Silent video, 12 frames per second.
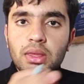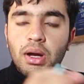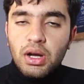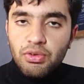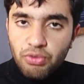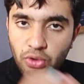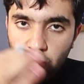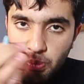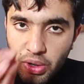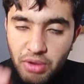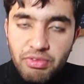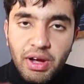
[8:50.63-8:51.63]

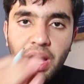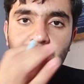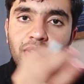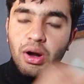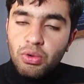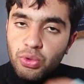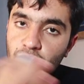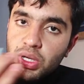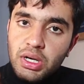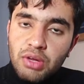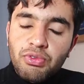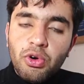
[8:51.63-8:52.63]
34.5 out of
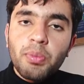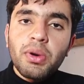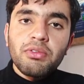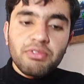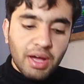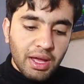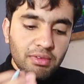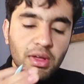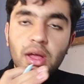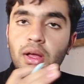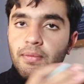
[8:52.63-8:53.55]
34.5,